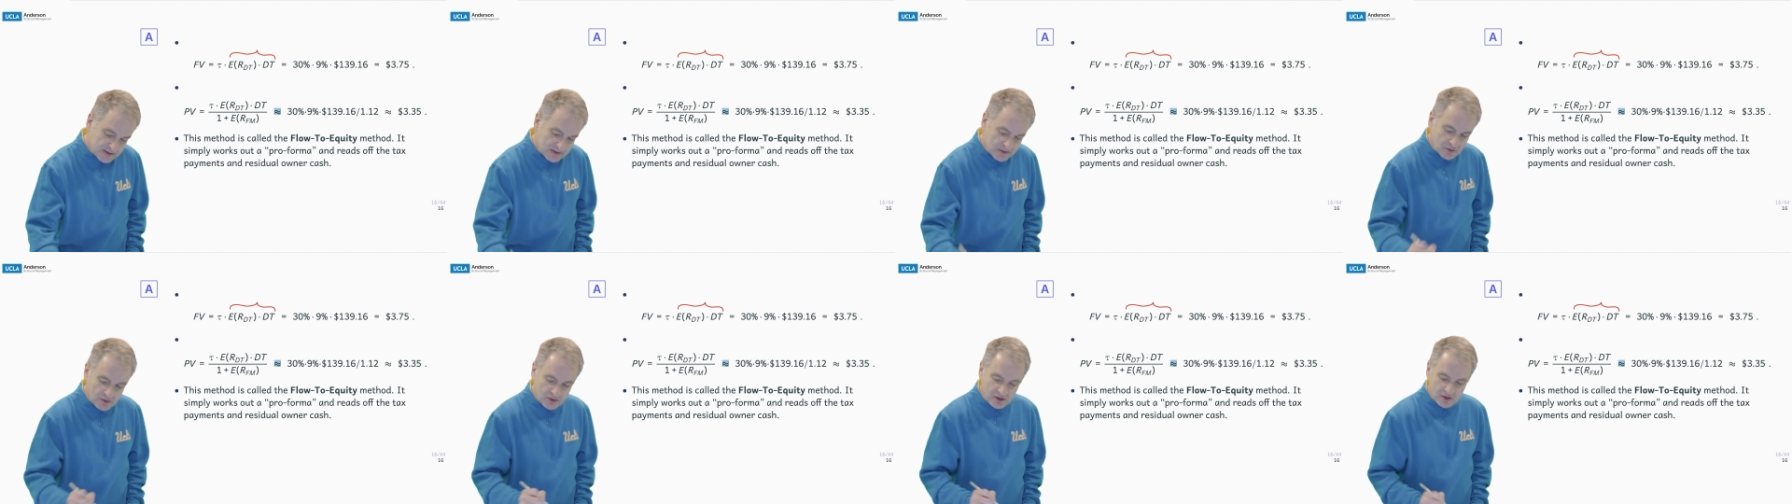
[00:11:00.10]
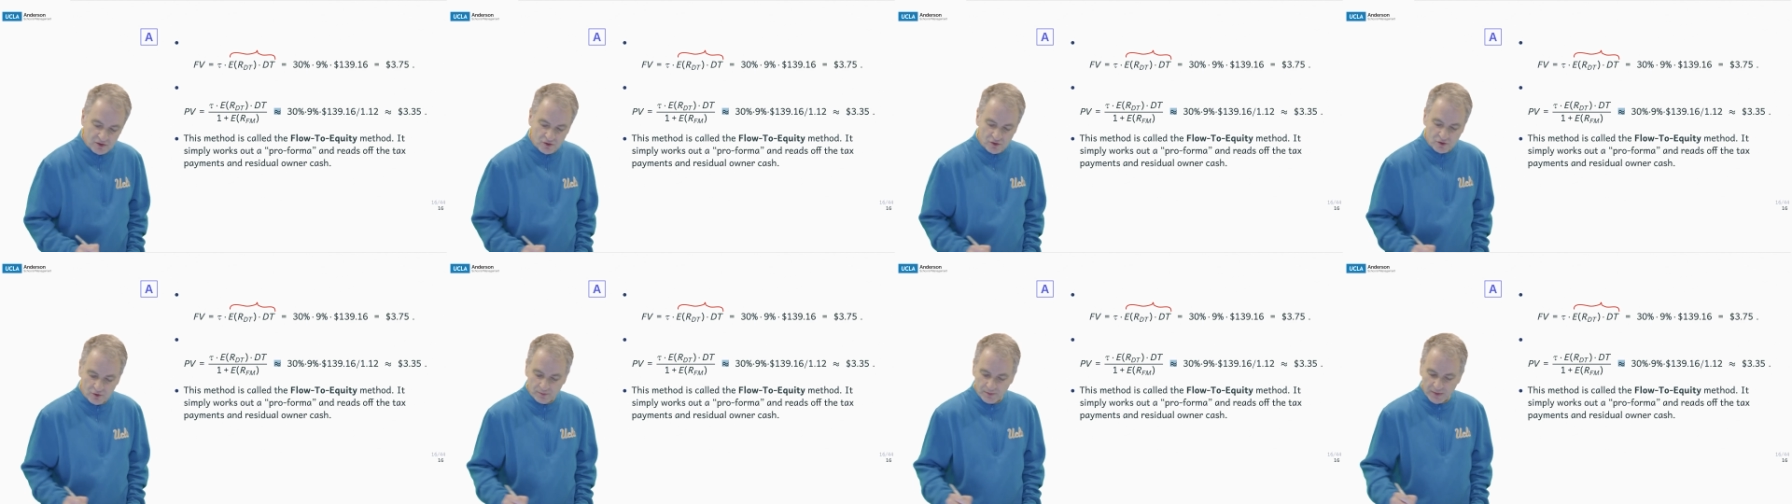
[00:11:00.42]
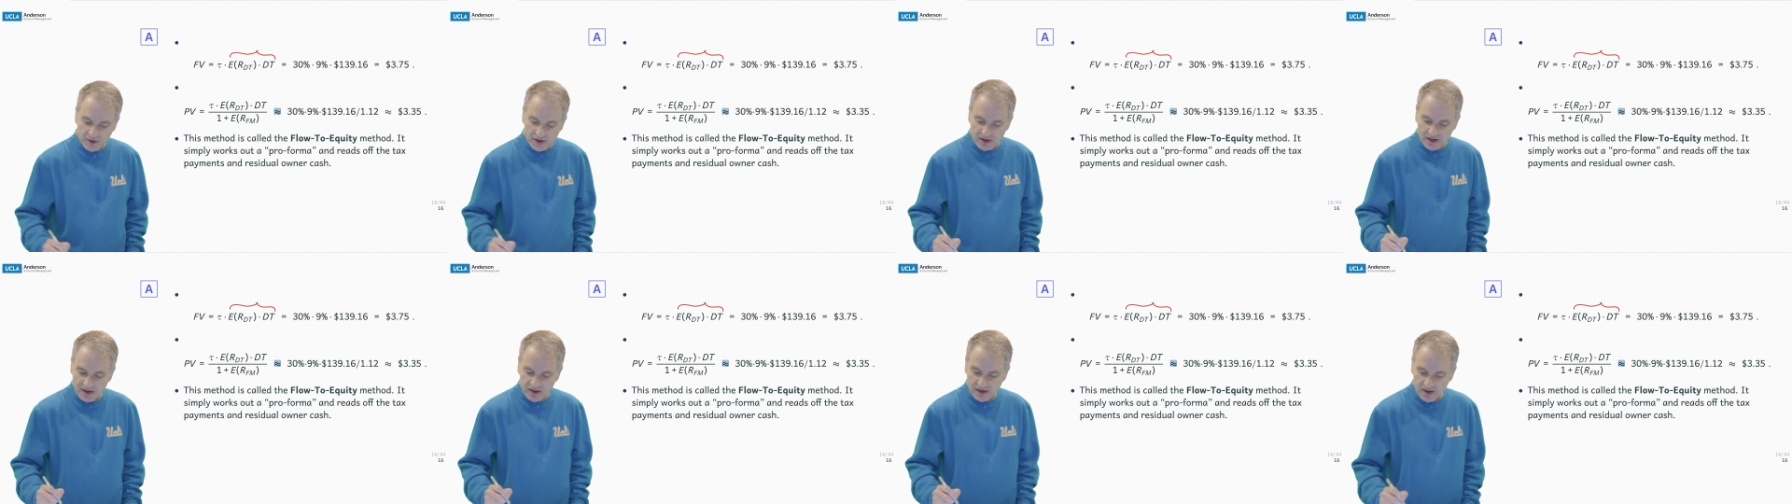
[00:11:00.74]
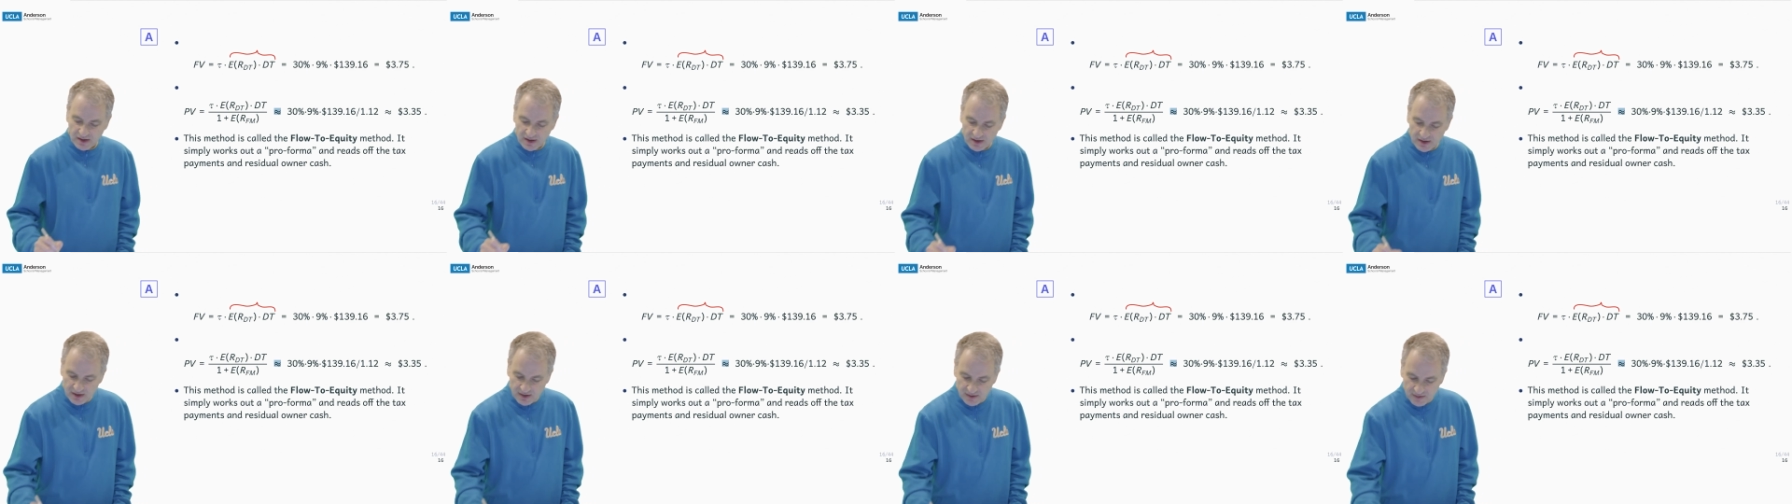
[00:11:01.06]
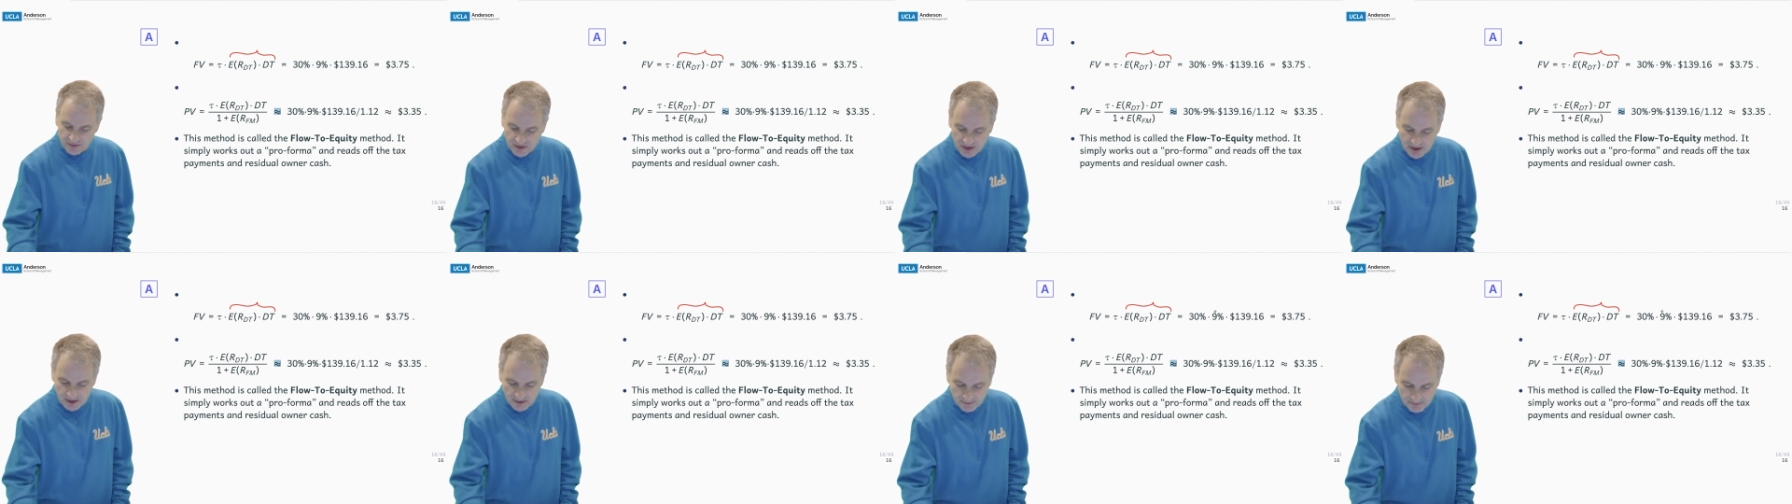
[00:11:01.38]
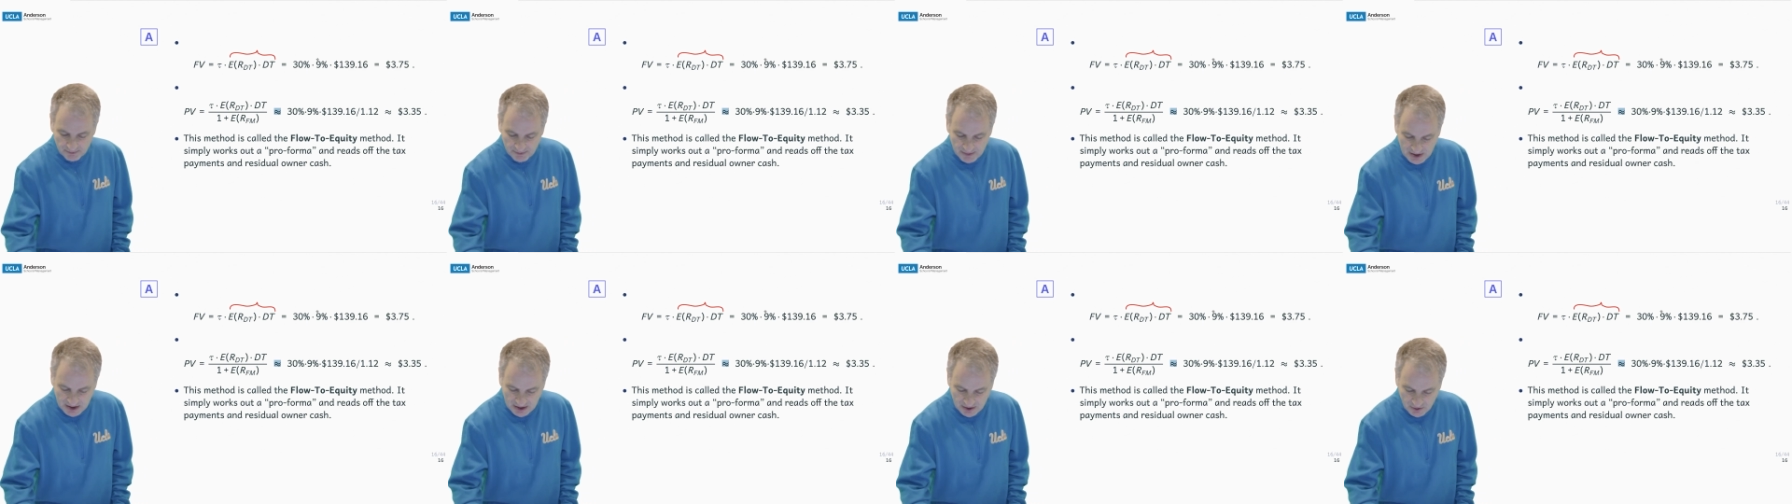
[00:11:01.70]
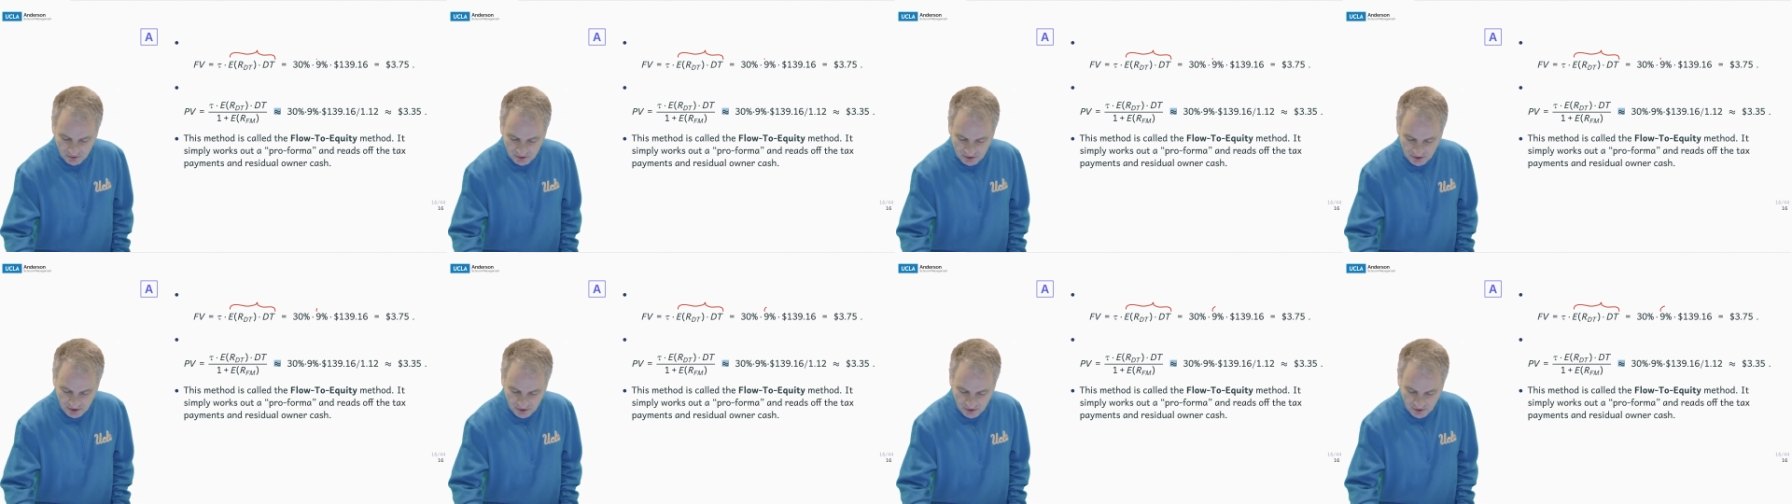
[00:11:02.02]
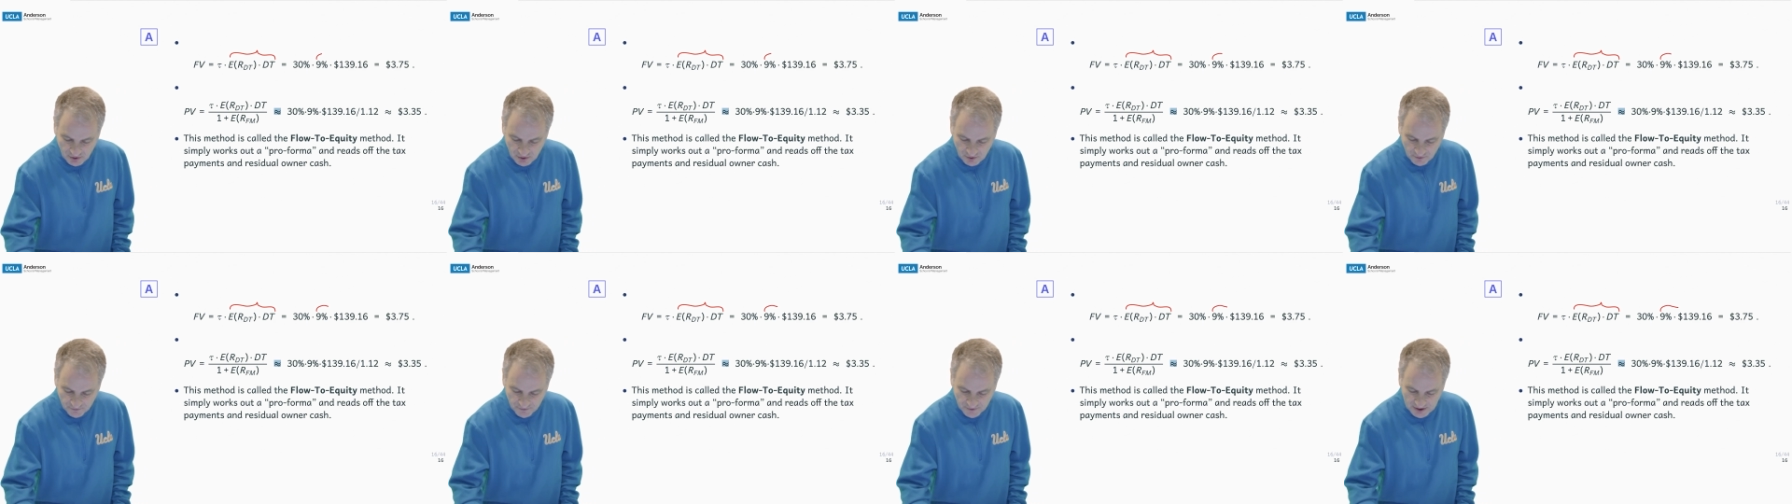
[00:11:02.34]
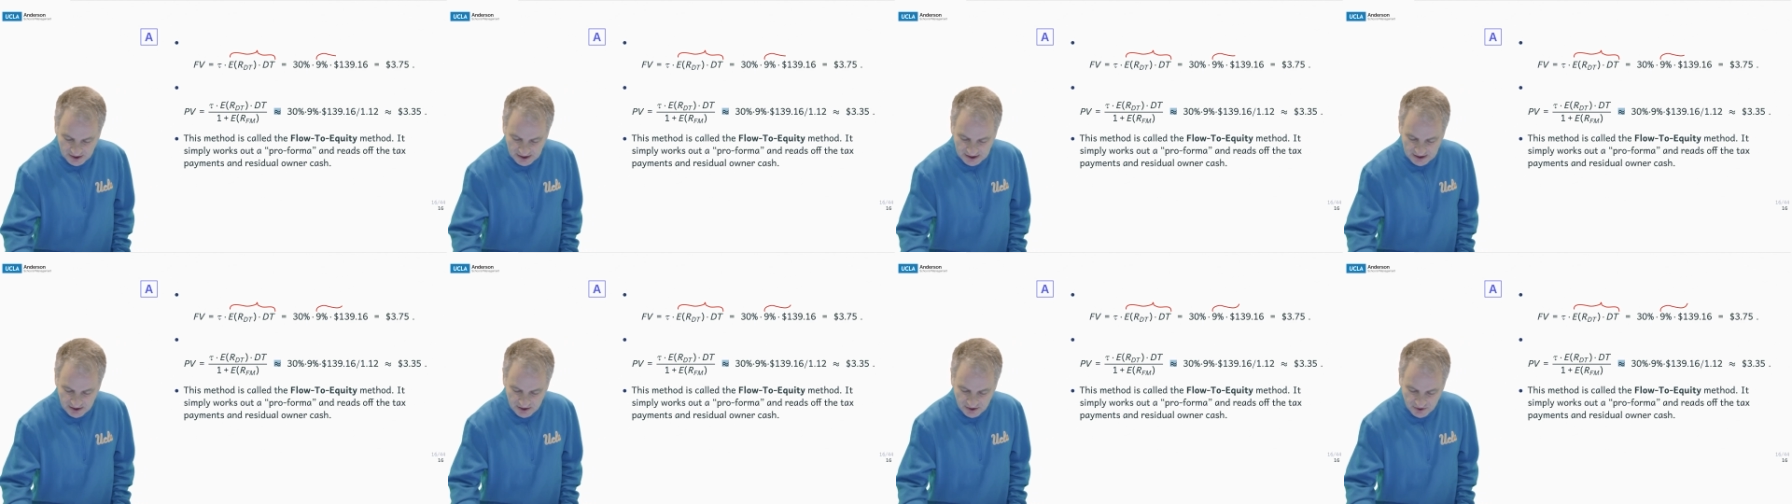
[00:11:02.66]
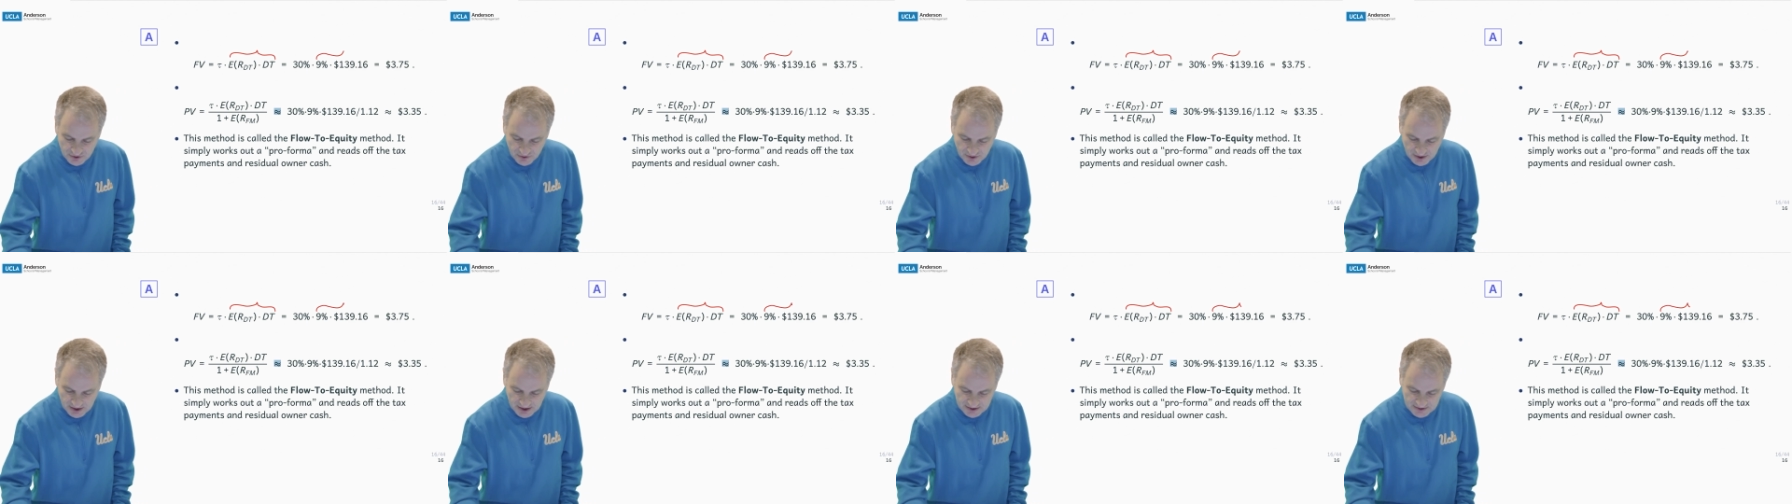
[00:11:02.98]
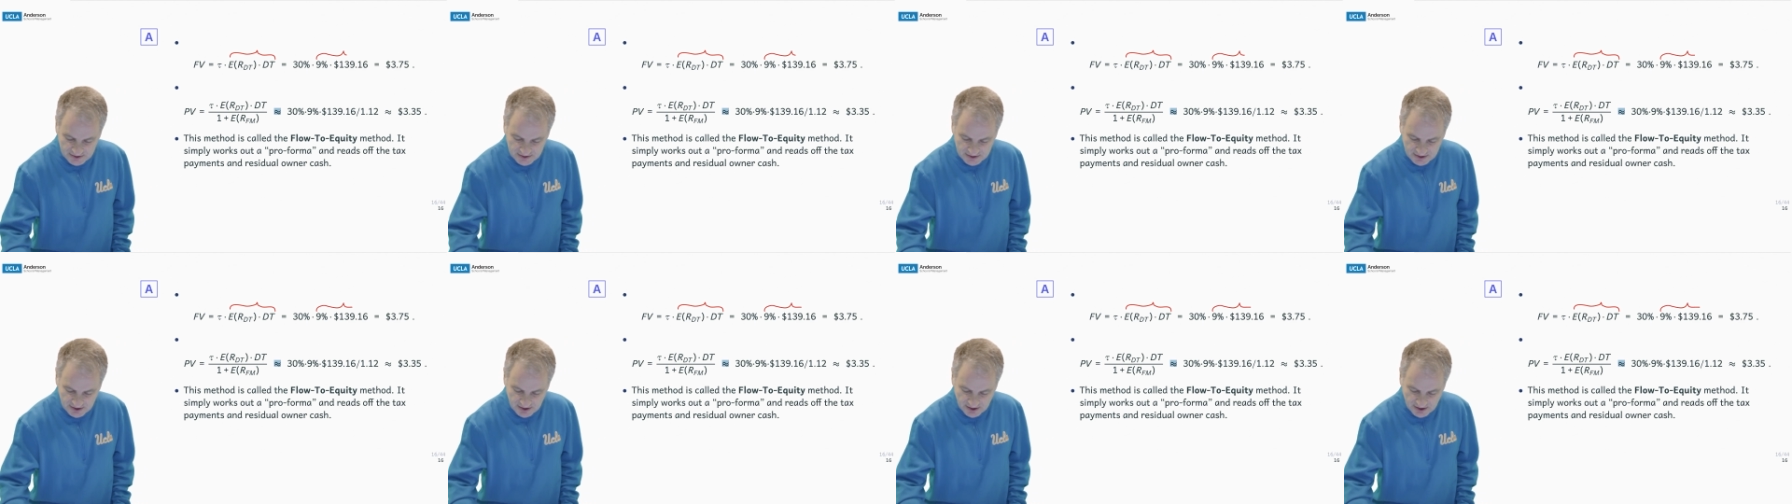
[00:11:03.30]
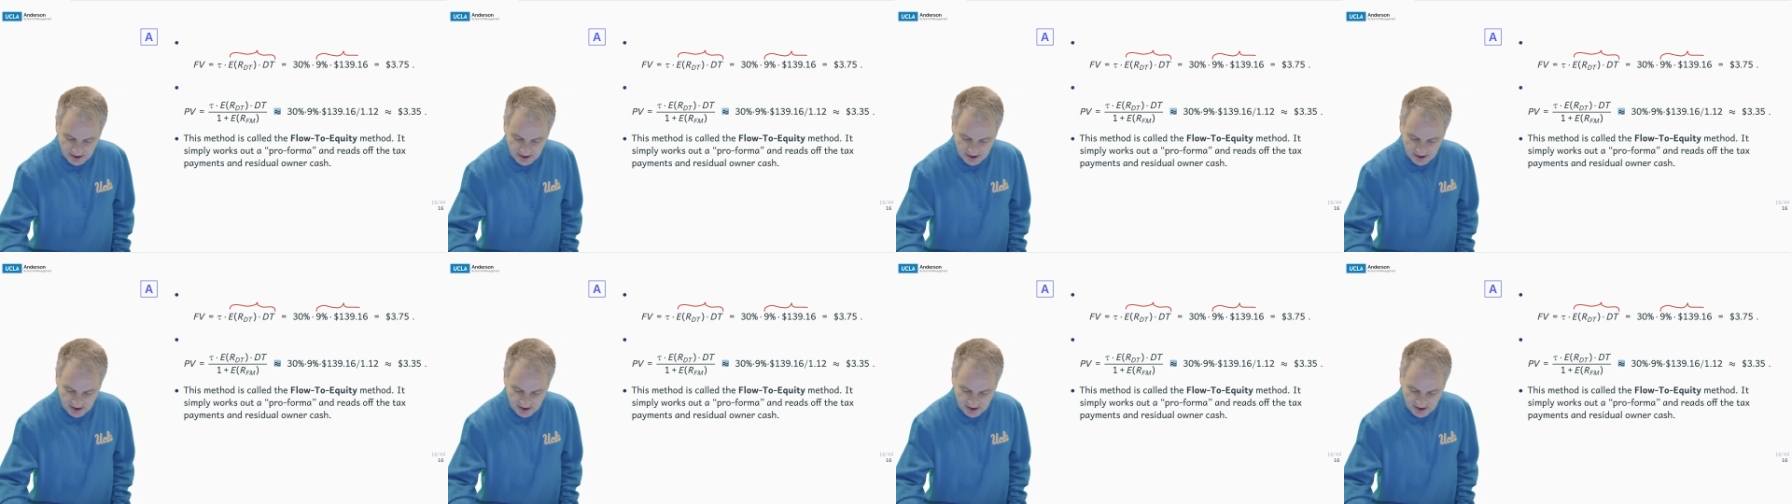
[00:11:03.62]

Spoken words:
going to be the amount of interest